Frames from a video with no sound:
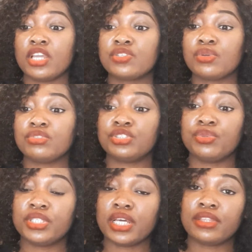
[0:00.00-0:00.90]
so
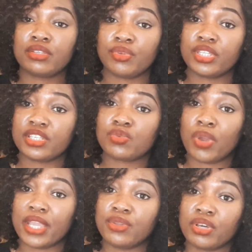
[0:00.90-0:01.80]
during that 3 days
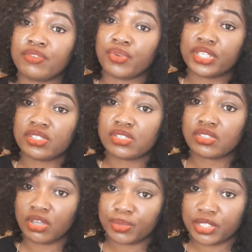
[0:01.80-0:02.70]
while you have already
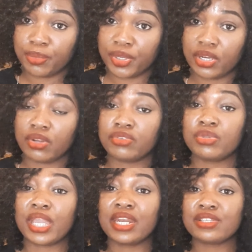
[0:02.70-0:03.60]
stopped the pearl,
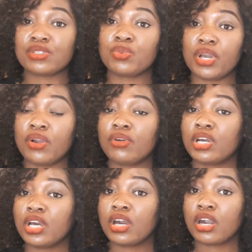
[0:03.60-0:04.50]
you can as
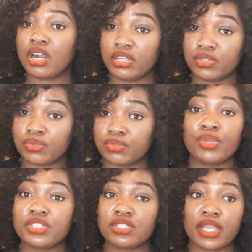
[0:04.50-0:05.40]
well cuddle. Go
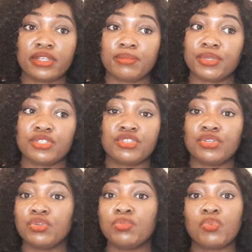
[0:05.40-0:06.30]
inside the
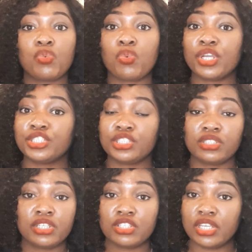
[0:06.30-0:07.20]
bedroom,
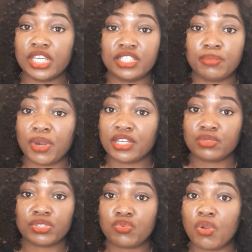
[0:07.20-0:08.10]
wash your lady
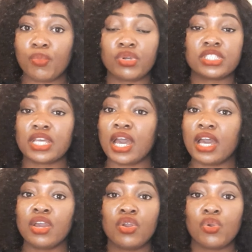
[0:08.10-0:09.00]
part with warm
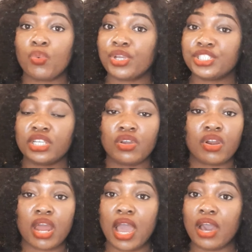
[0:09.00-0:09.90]
water, wash it
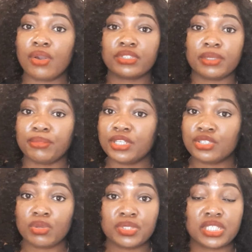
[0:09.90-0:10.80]
all out and make
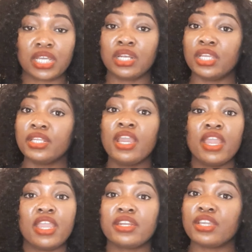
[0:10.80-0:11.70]
sure it's clean,
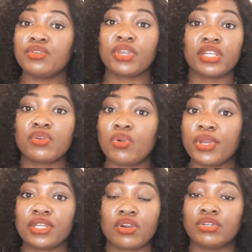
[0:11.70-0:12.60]
and then you can go
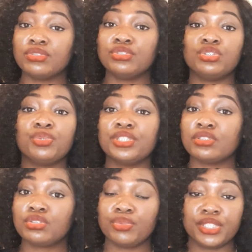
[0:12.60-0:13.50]
and cuddle during
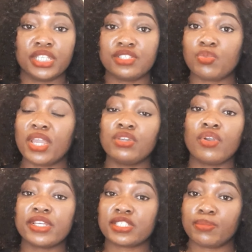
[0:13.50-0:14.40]
the 3 days while
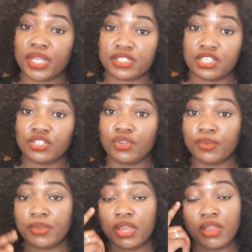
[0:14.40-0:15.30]
you're expecting
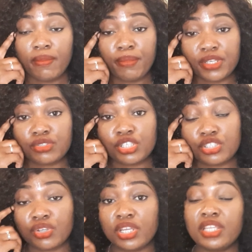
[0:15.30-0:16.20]
your
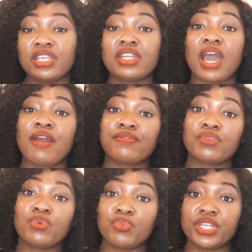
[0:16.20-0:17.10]
menstruation. And then
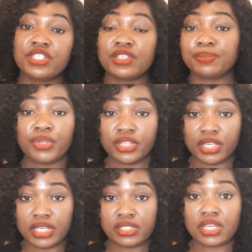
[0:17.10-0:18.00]
after which 3
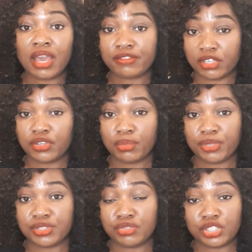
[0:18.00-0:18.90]
days after your
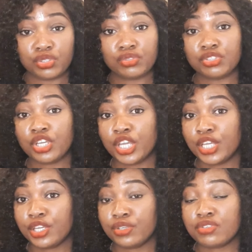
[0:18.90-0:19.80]
menstruation,
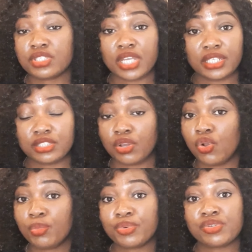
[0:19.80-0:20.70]
you start the
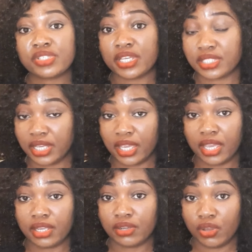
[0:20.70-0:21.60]
whole process
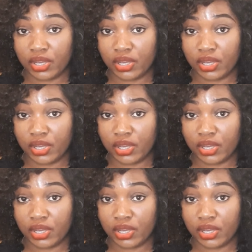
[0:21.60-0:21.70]
again.